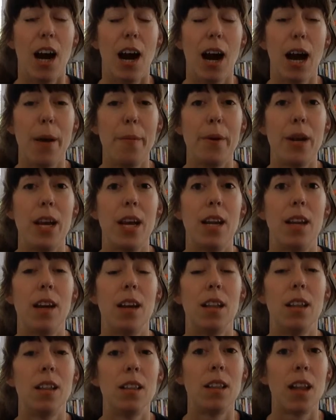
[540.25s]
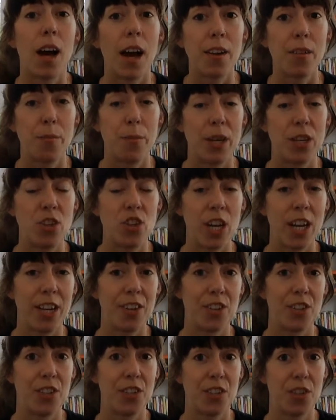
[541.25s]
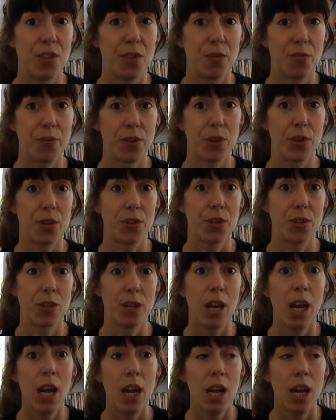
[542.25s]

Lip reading: I made a lot of big changes to the first